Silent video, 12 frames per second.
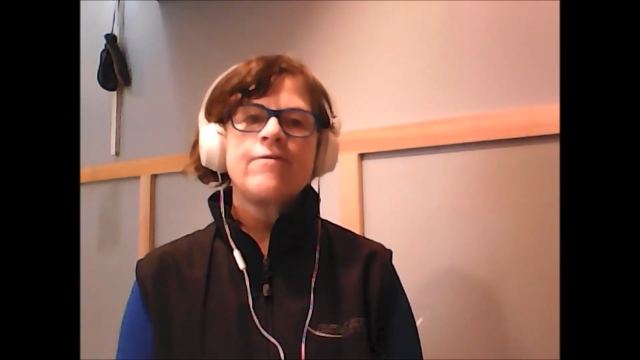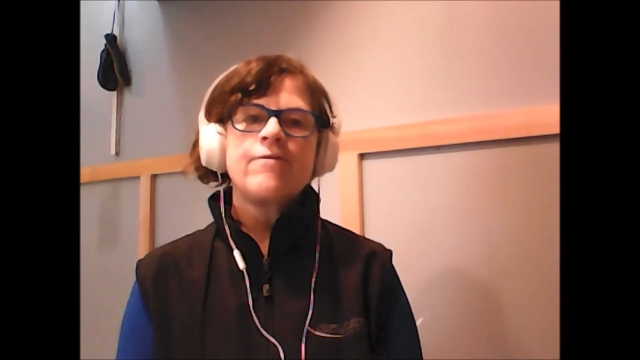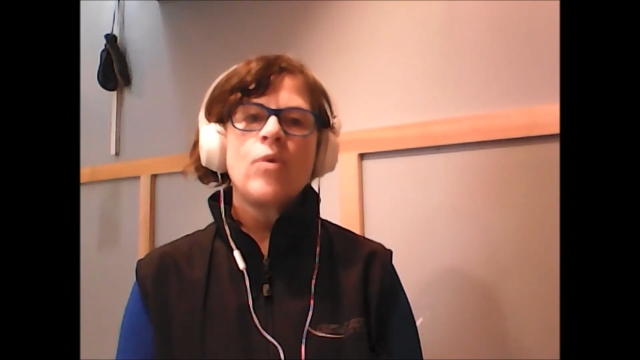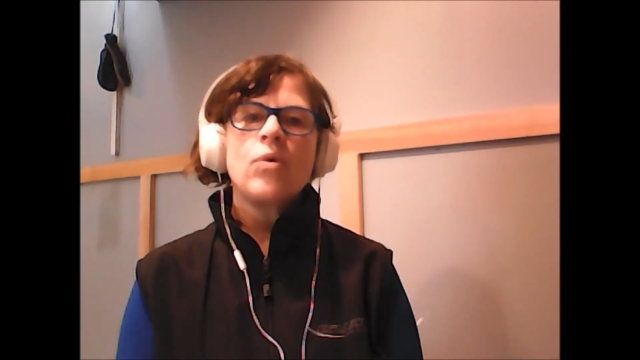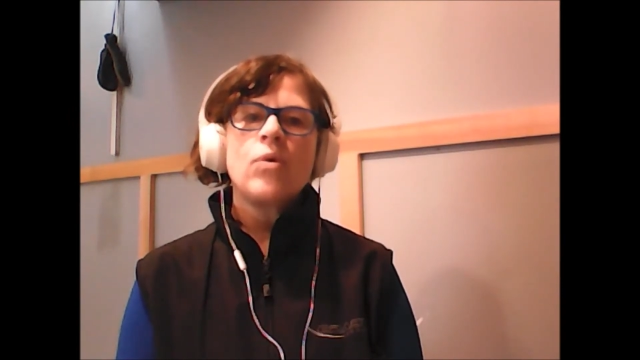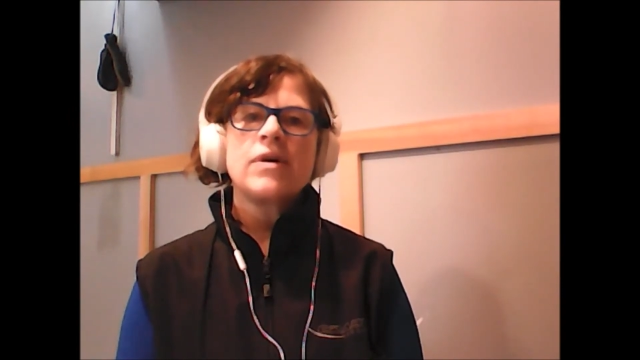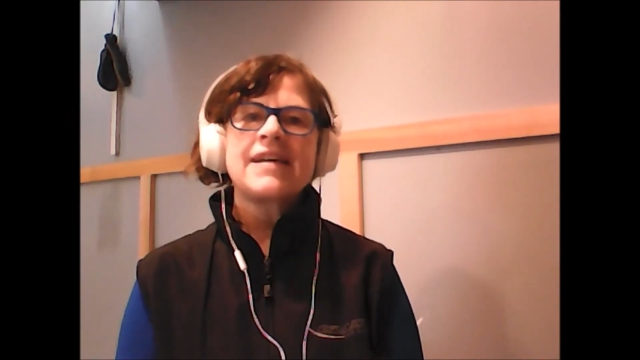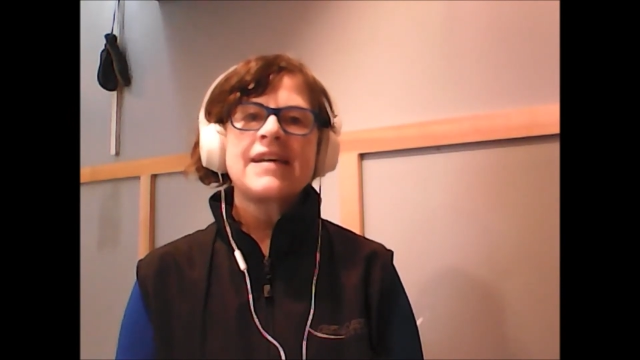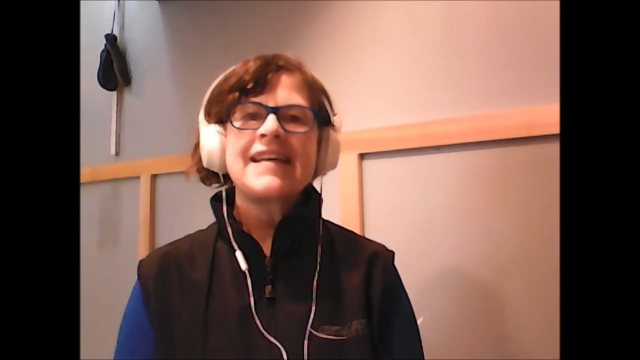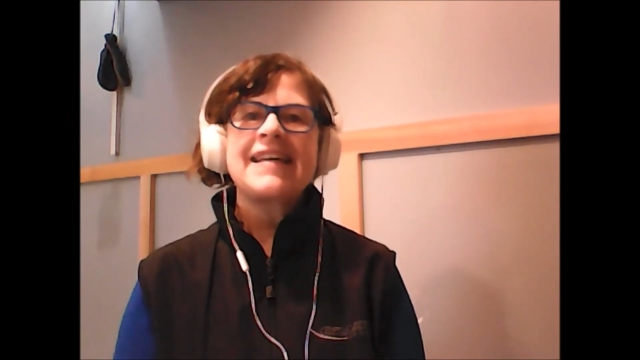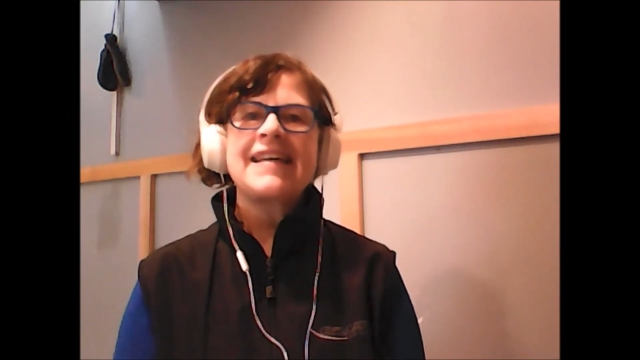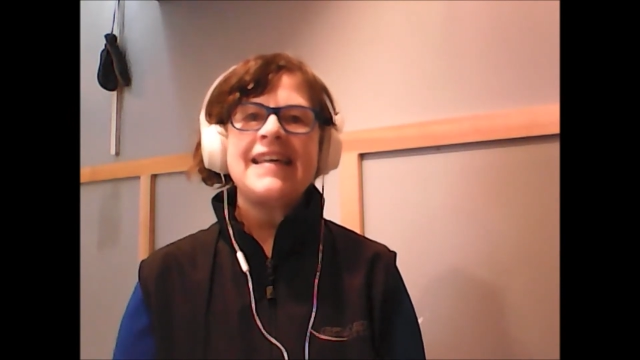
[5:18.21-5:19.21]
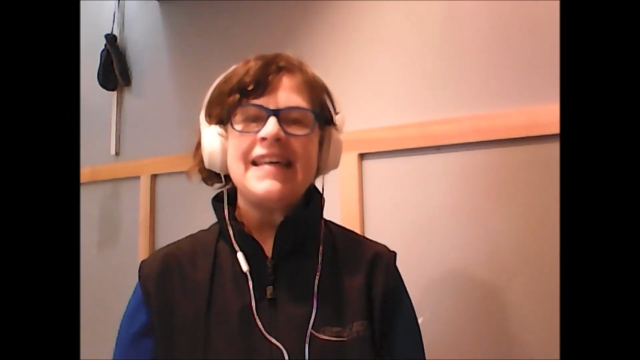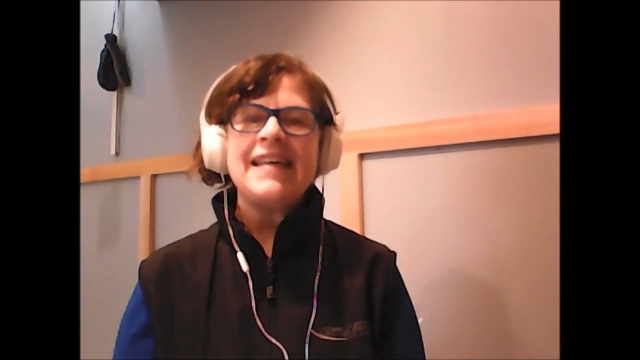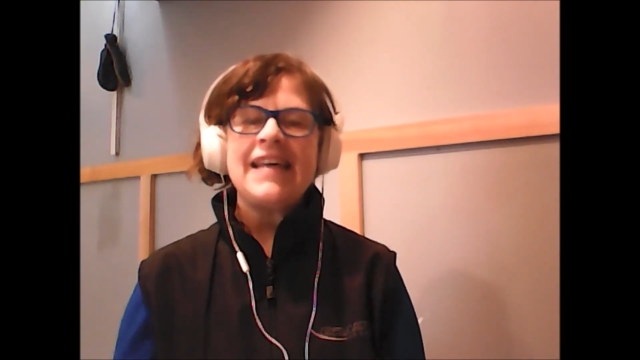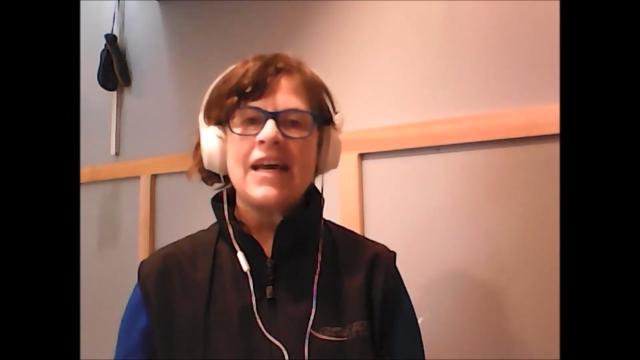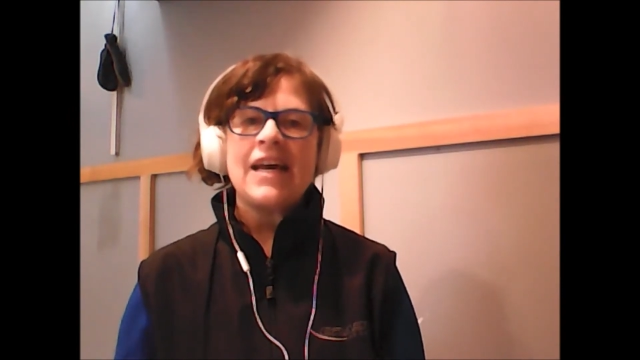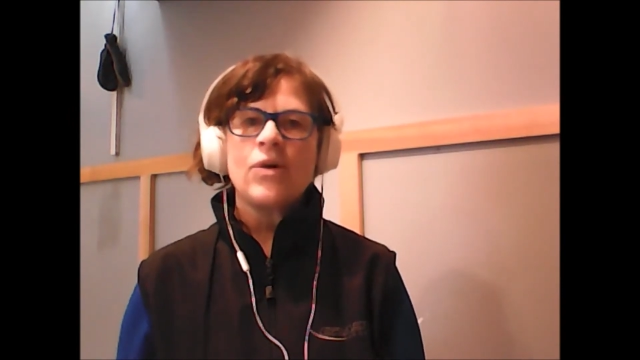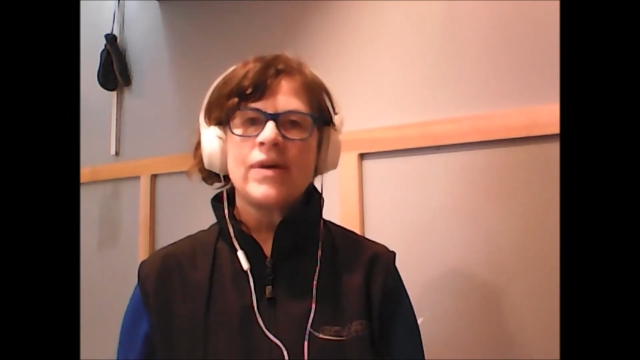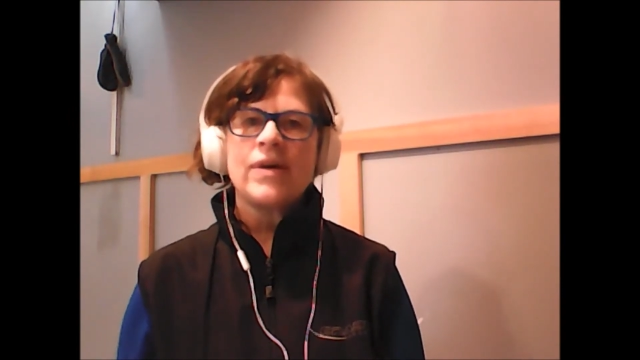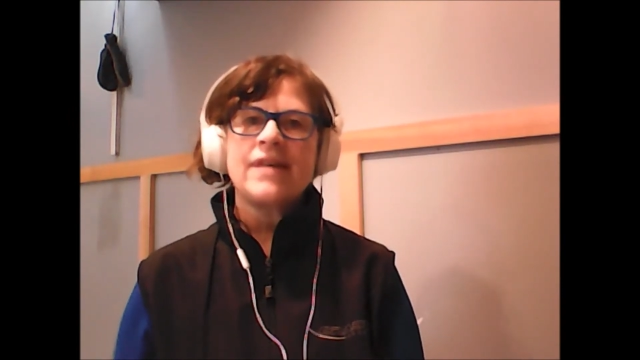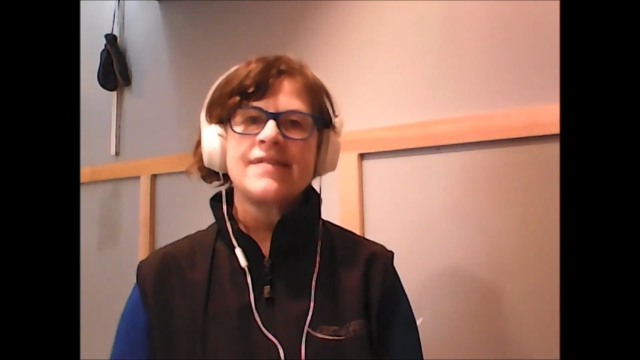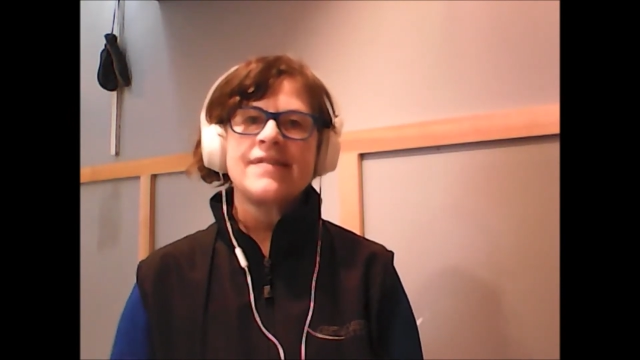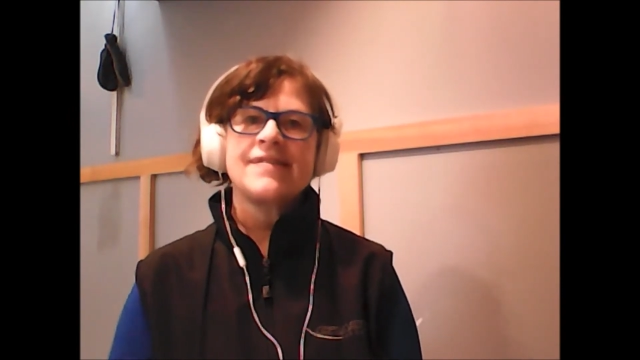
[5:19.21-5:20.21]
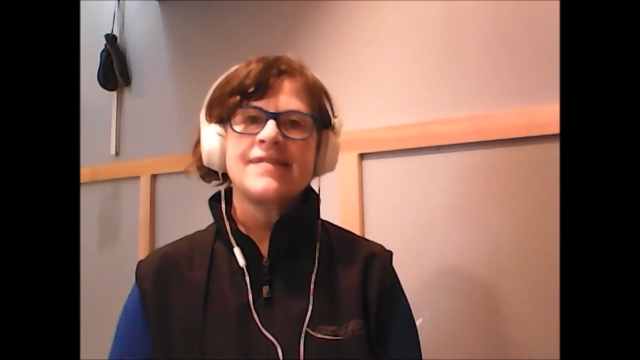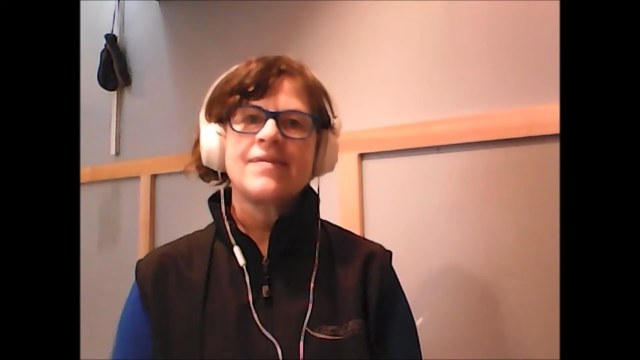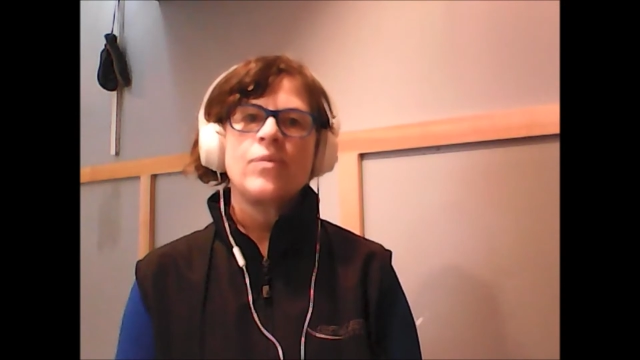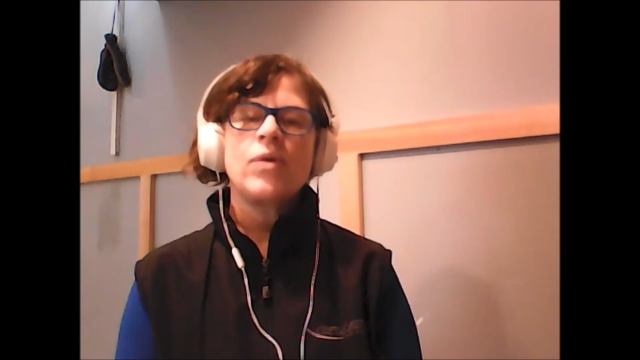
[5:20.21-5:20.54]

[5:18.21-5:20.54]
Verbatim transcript: 4 key areas